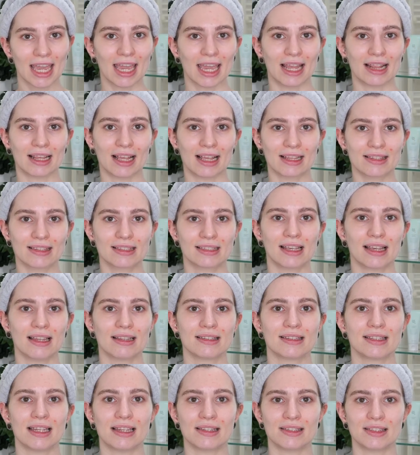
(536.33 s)
In that
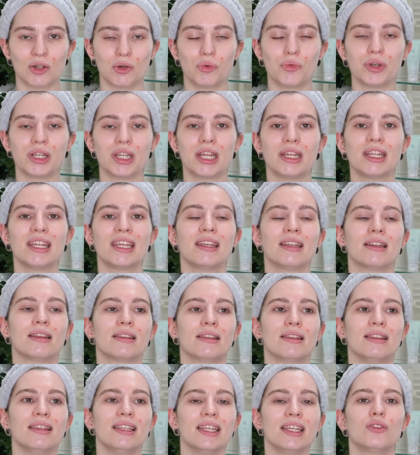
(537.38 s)
sense, there's no
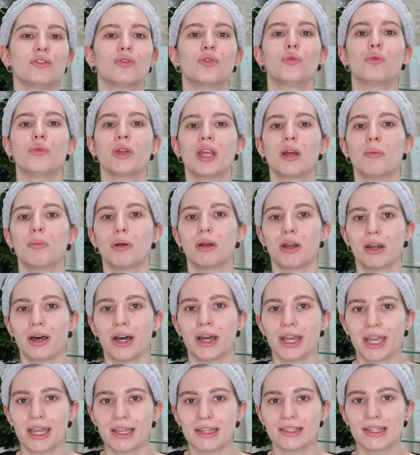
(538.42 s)
need to
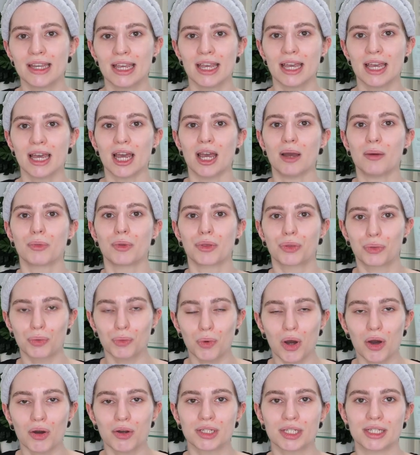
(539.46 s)
reapply it
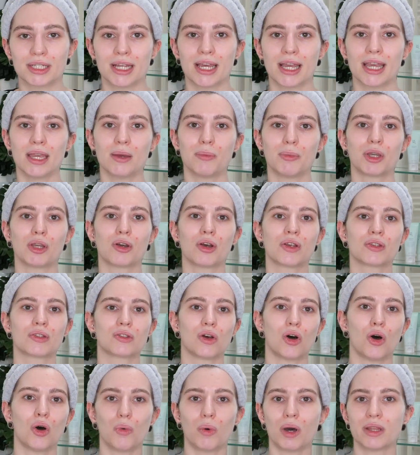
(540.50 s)
throughout the day, because
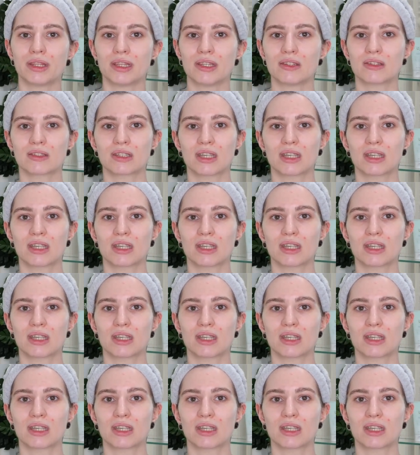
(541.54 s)
all what this